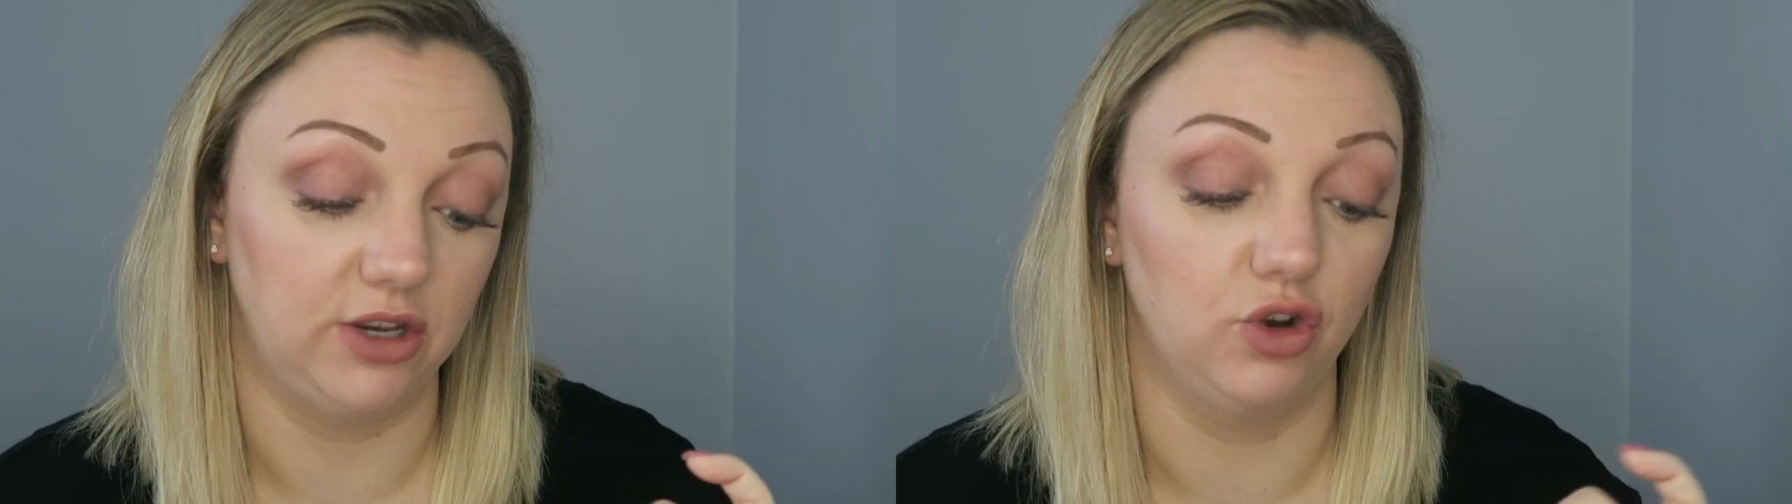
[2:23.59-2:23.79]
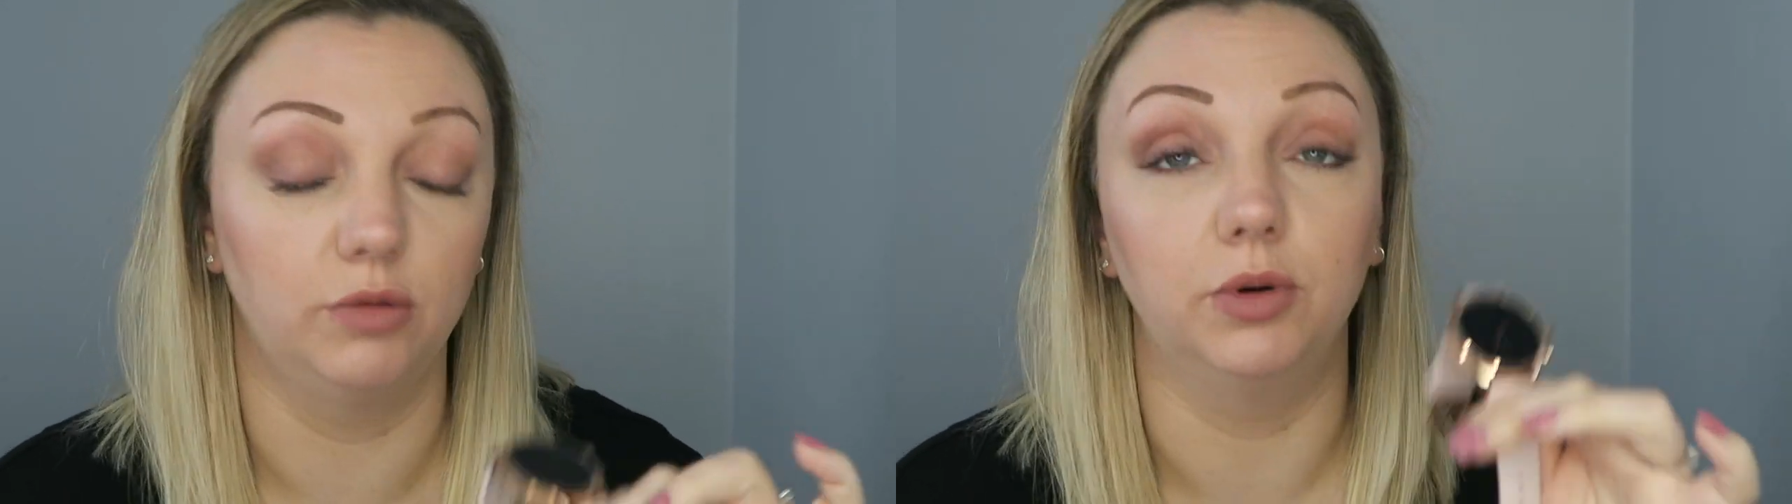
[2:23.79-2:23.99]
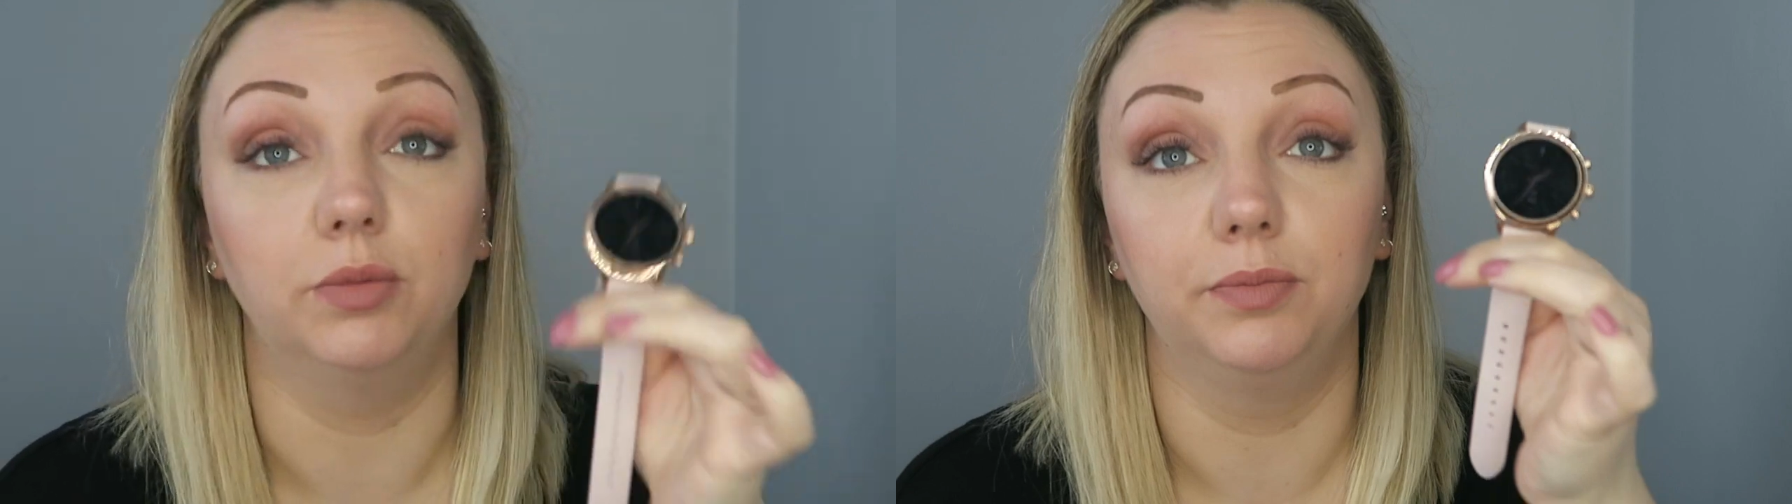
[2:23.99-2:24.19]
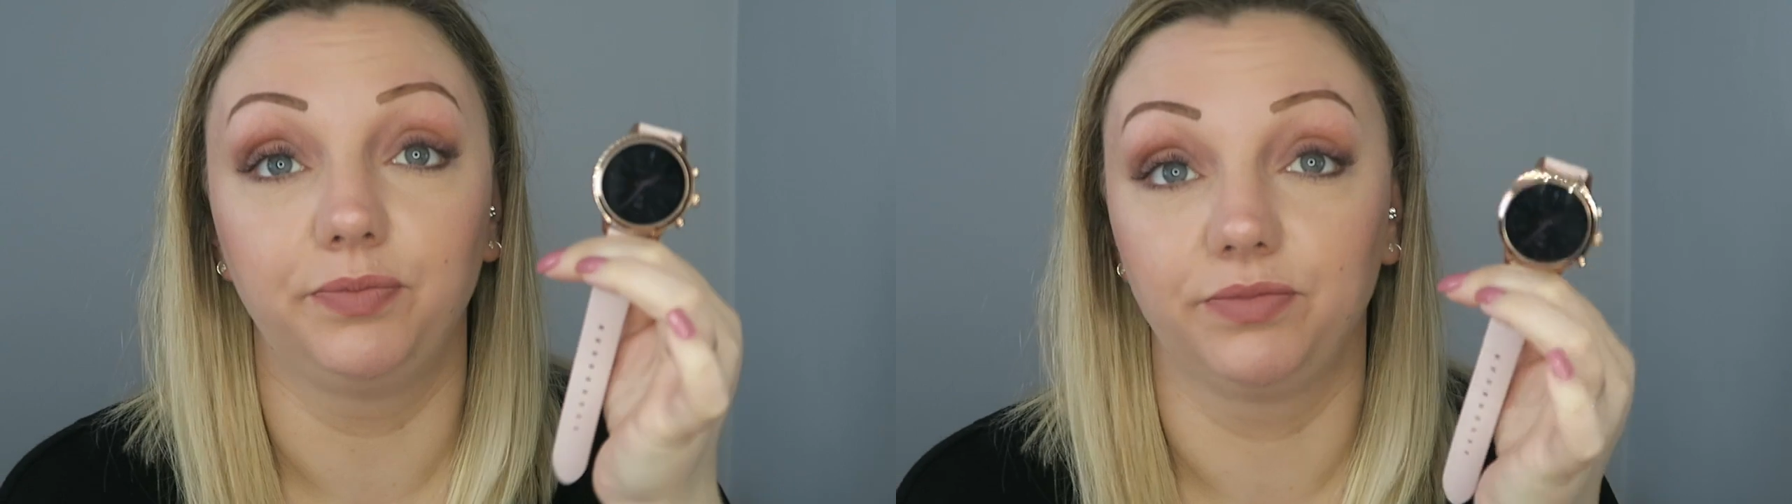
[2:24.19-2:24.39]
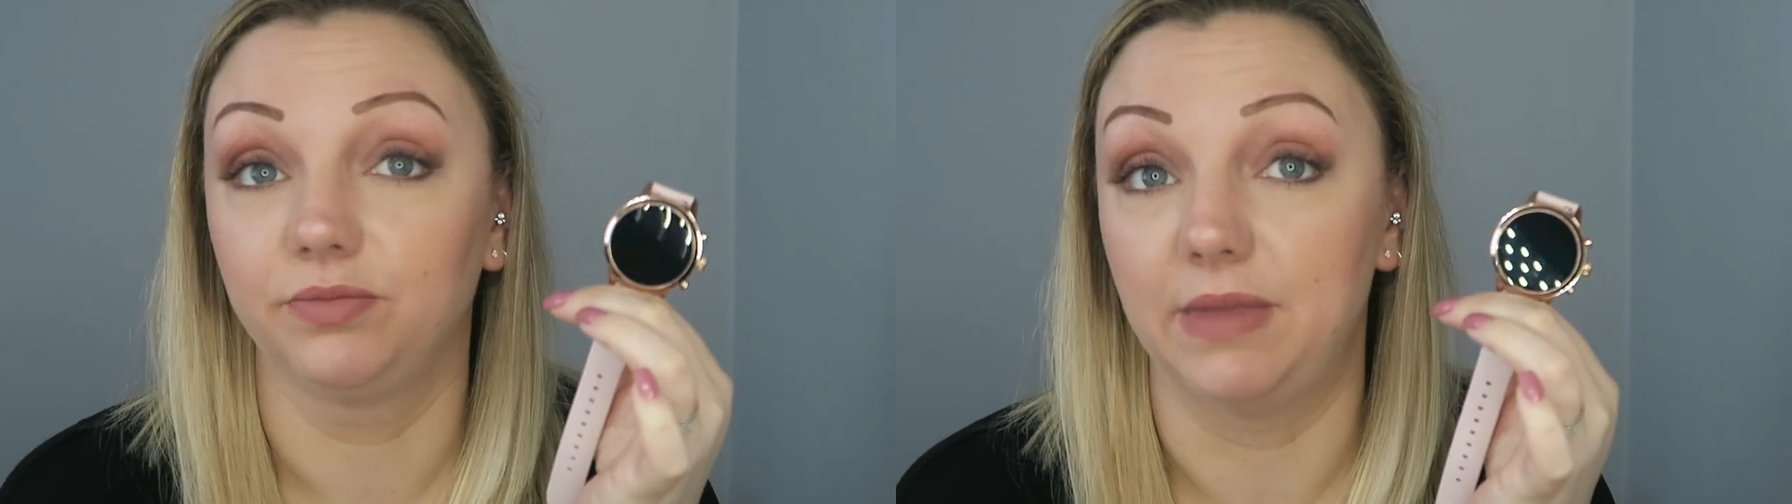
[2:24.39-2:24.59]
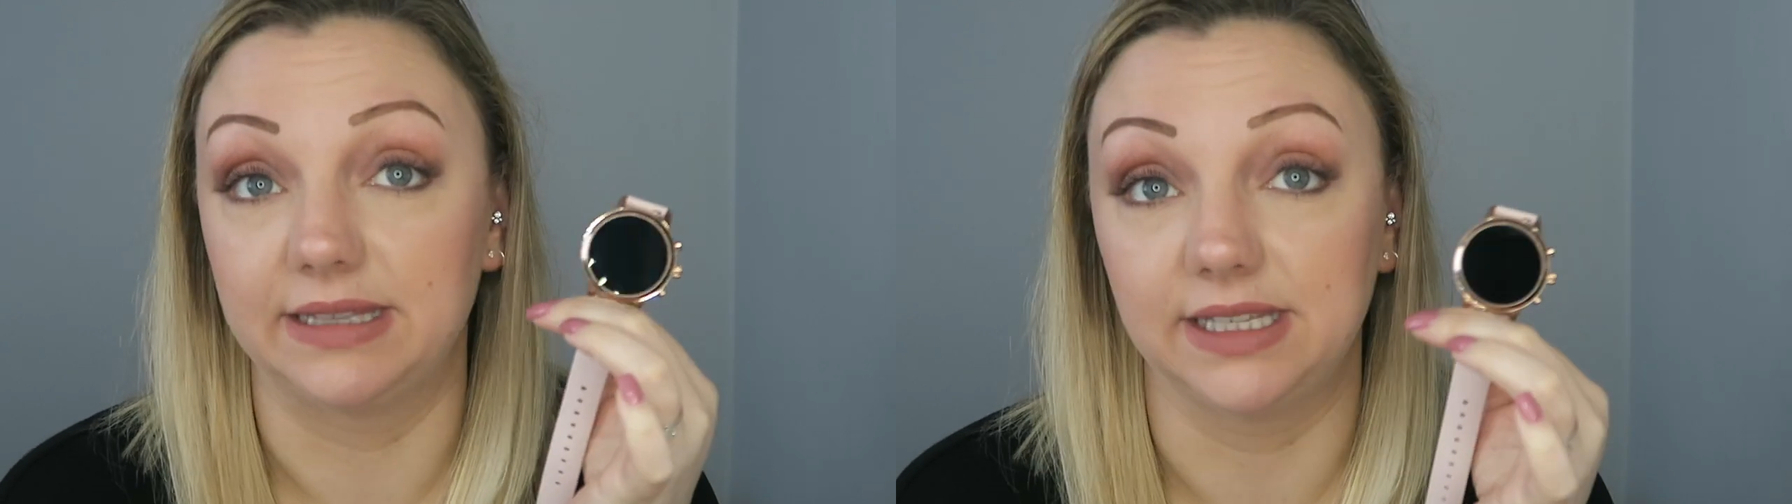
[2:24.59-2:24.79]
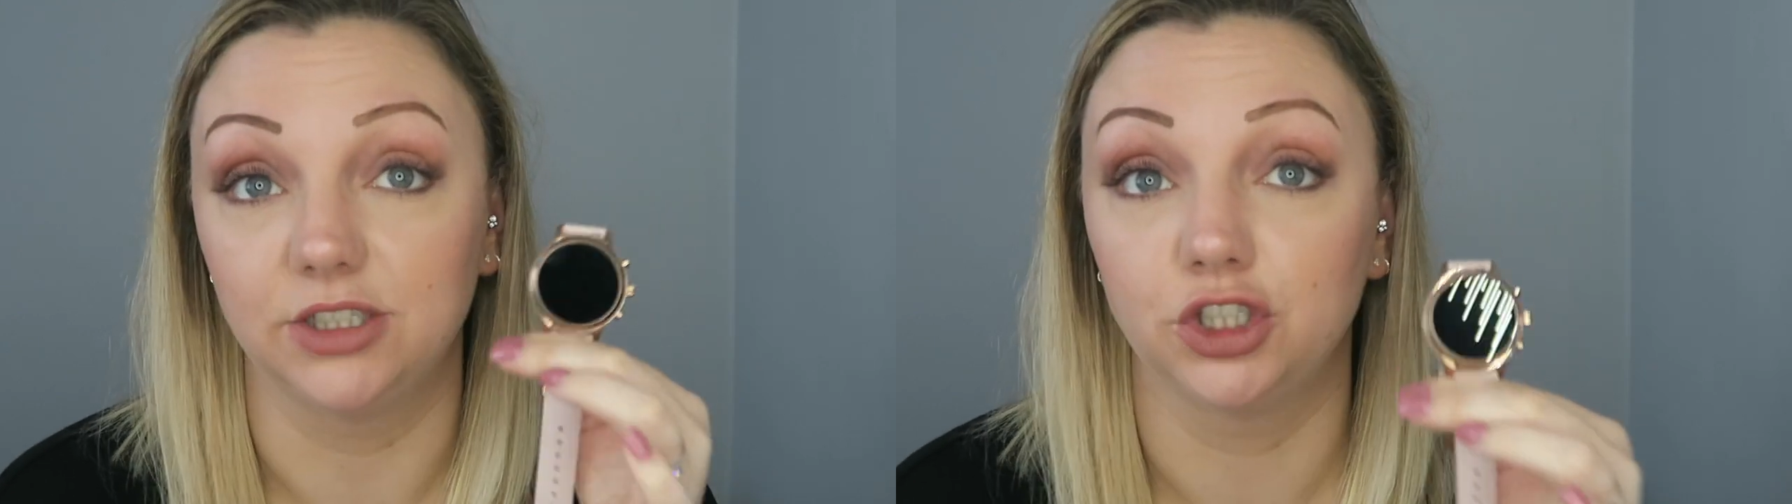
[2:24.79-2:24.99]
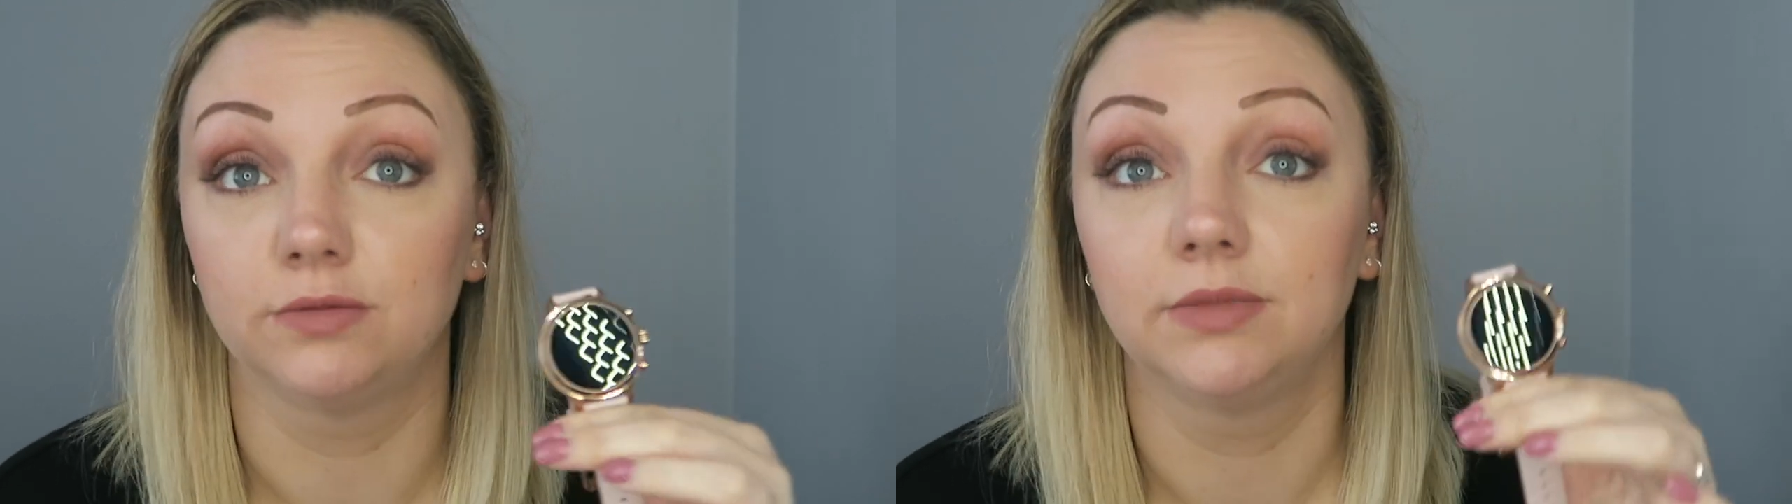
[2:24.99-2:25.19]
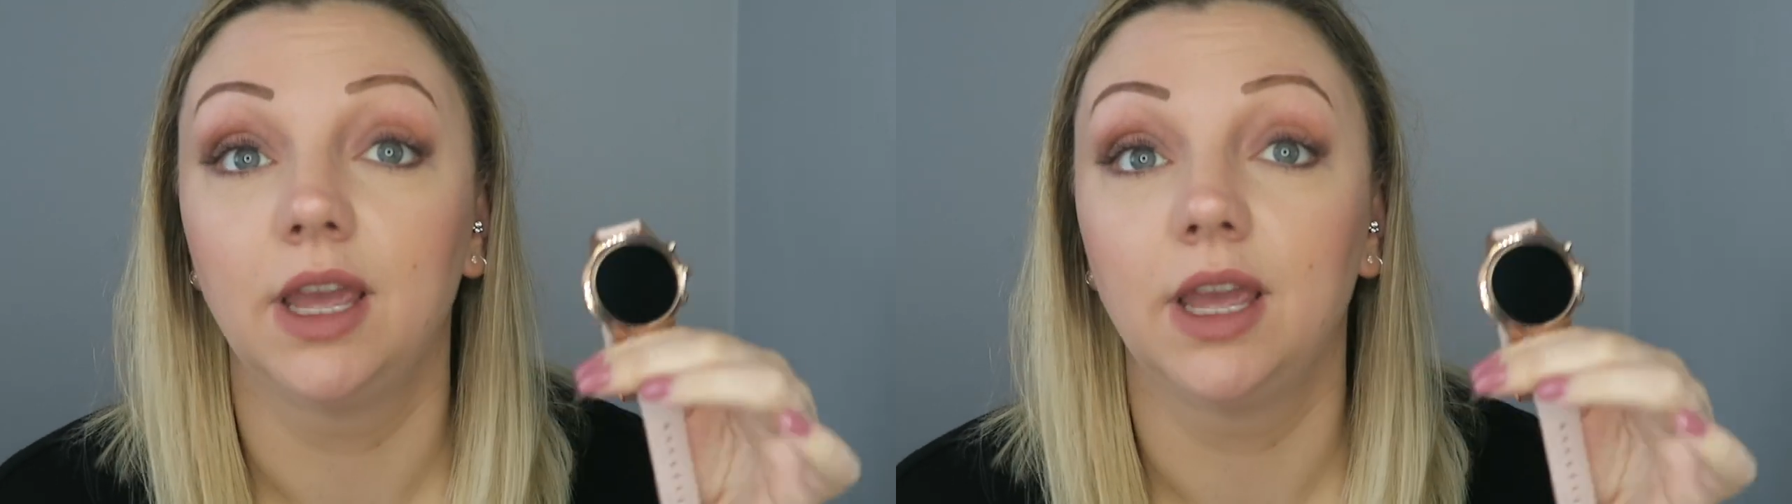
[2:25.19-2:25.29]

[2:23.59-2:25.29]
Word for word: a normal message.